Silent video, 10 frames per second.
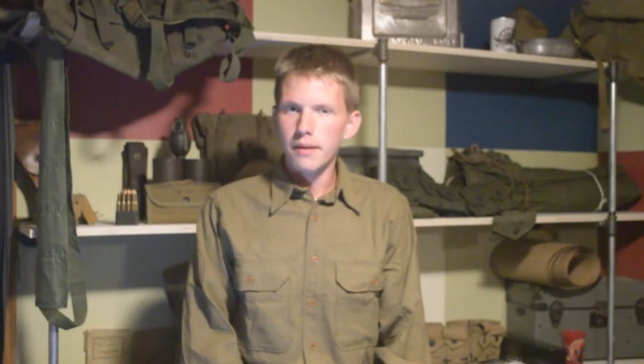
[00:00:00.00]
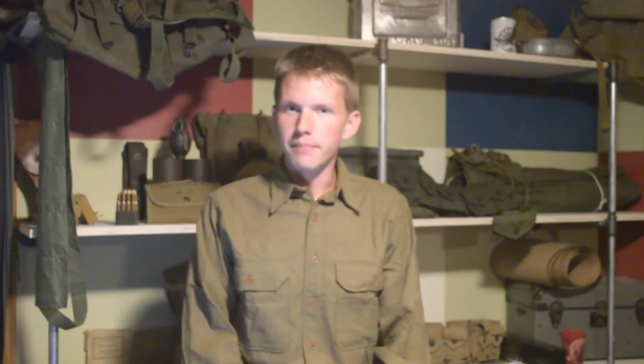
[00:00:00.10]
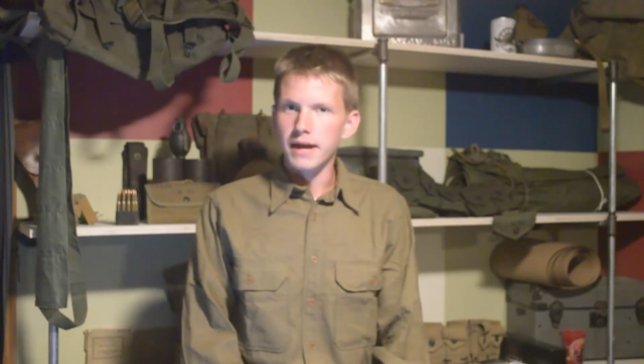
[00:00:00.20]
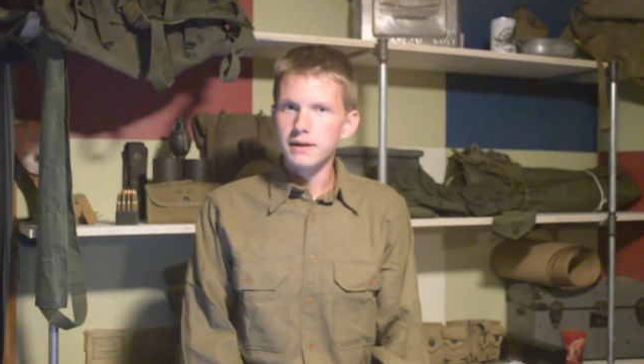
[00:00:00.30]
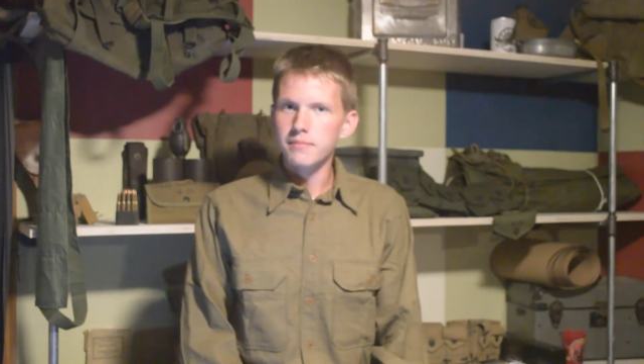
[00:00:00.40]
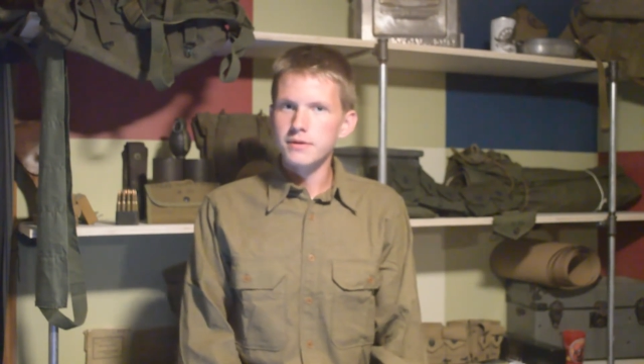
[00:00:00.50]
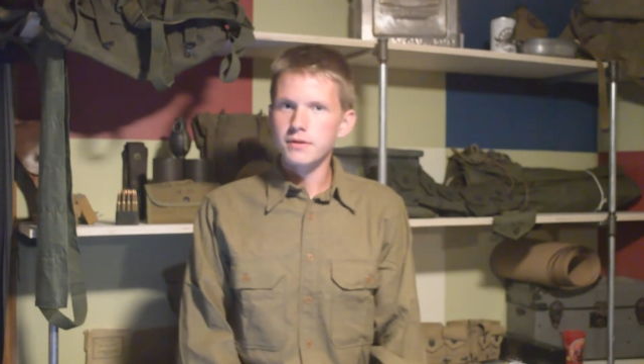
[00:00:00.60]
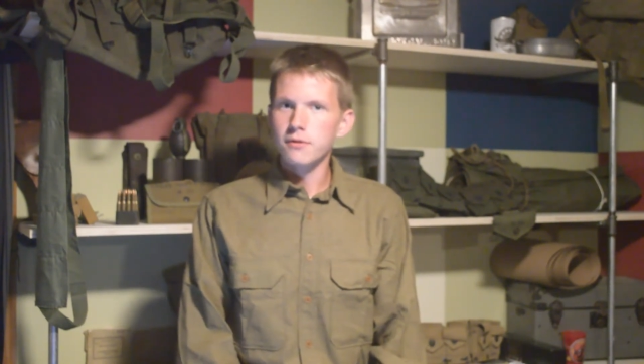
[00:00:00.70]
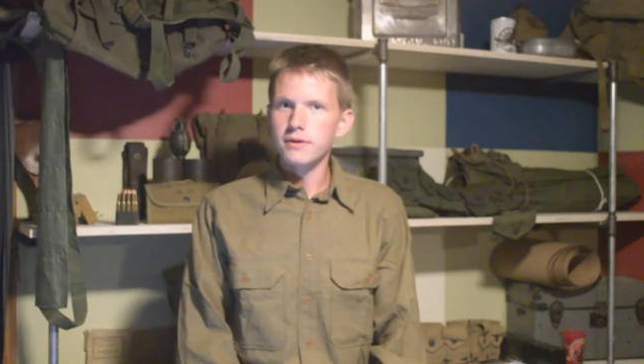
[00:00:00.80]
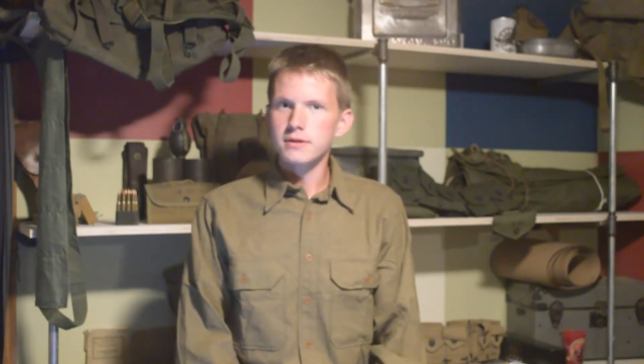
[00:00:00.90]
Bantam's
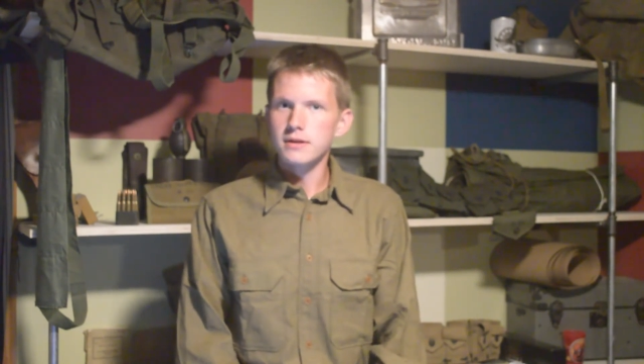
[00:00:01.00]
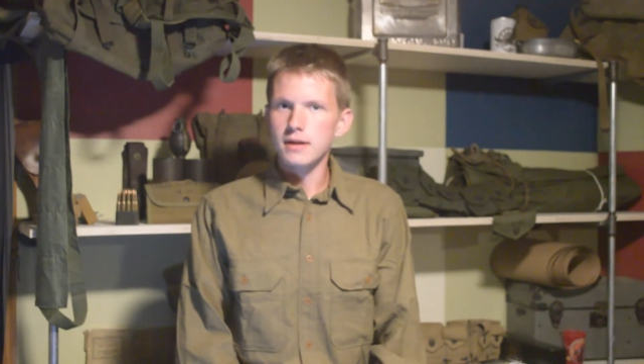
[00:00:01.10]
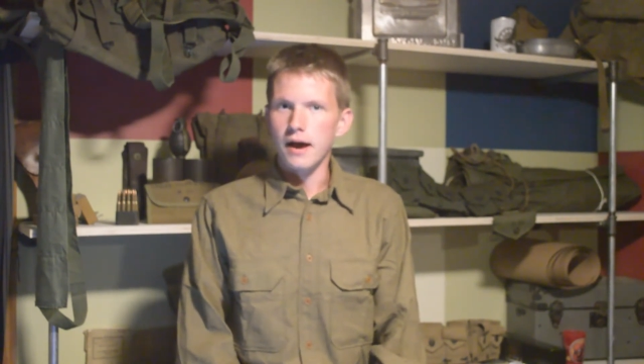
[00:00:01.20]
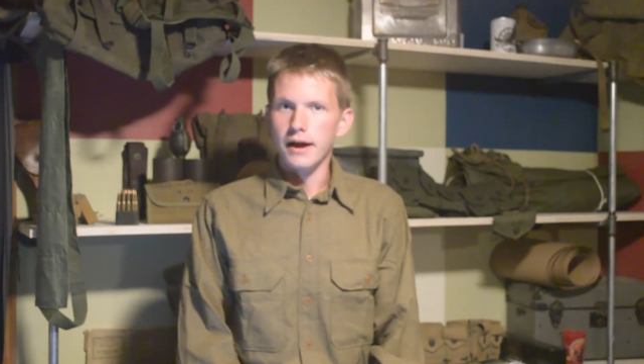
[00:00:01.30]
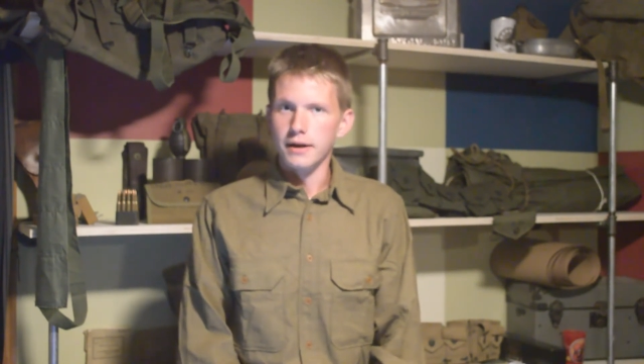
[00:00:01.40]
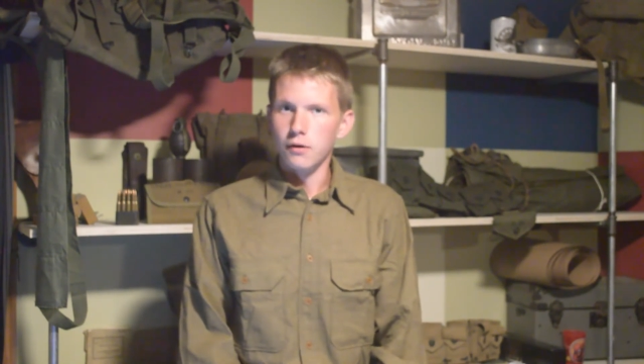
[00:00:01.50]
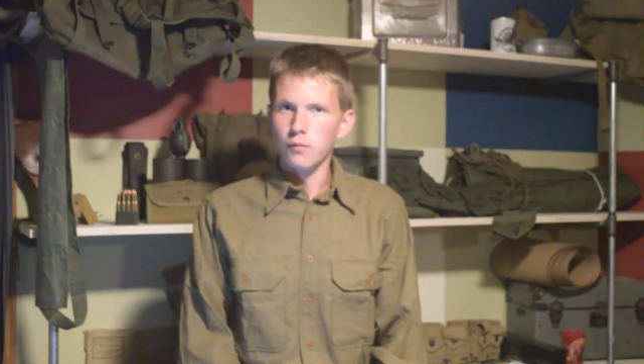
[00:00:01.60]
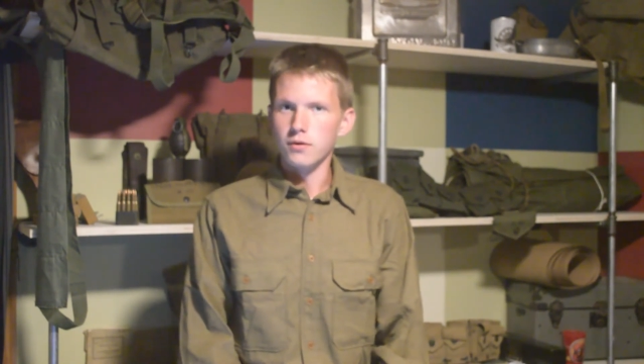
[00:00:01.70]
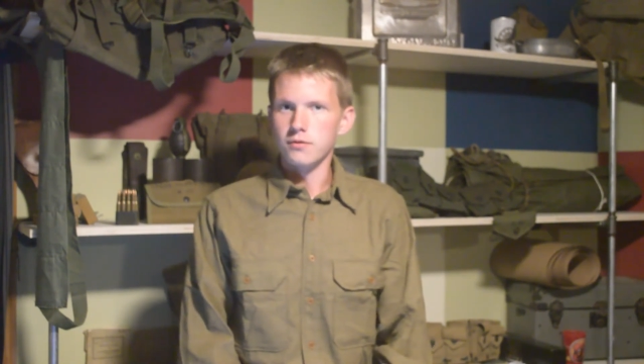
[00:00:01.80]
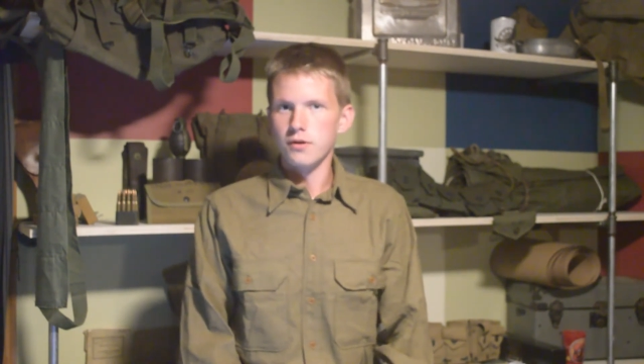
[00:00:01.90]
newest design
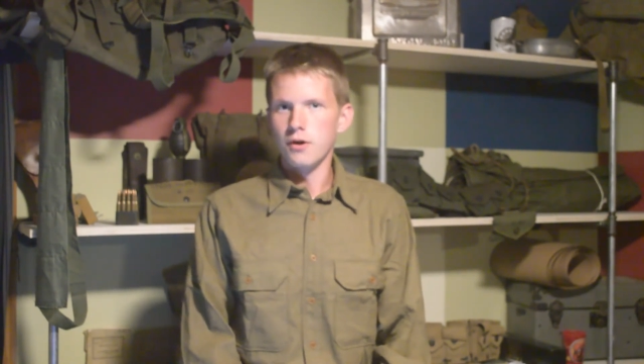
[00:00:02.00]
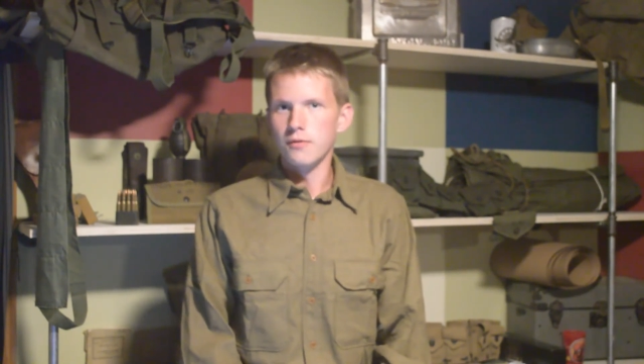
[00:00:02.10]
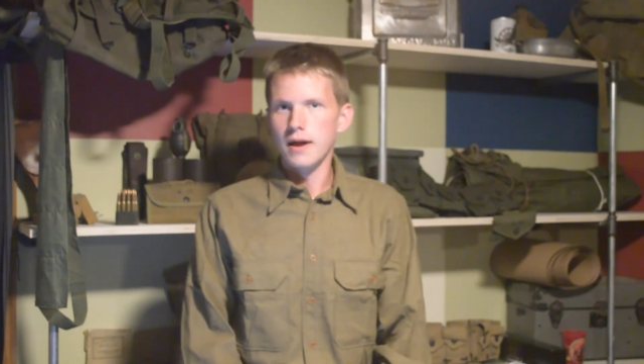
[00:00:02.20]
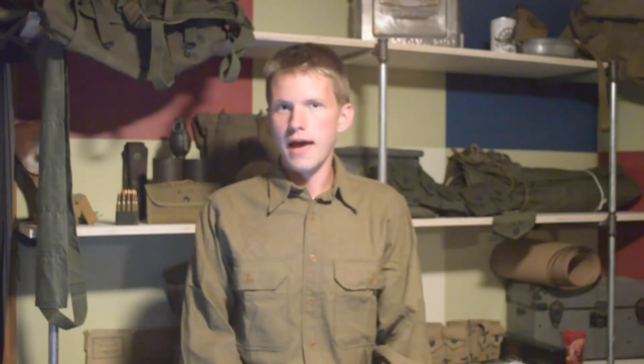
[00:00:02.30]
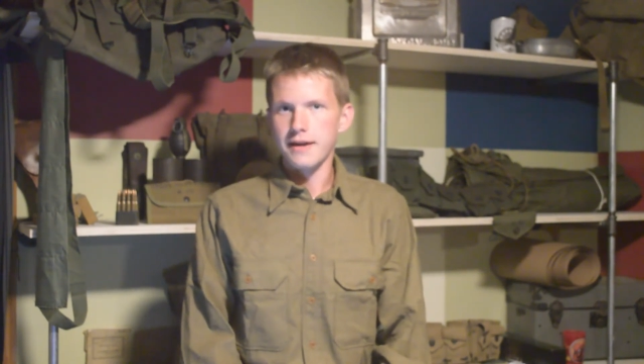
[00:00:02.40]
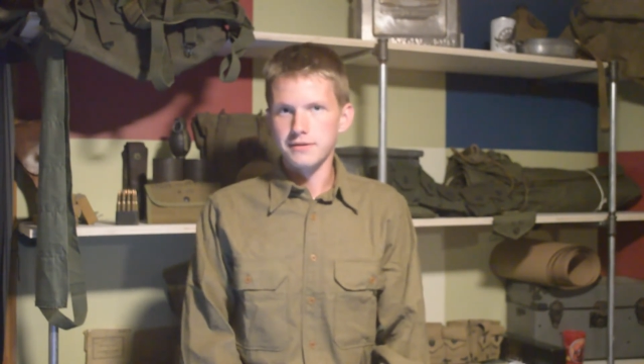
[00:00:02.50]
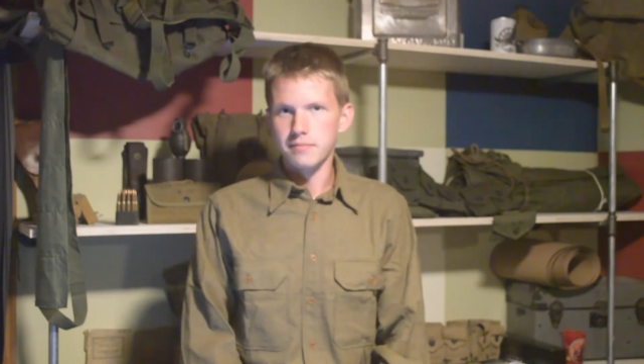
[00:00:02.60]
was known as the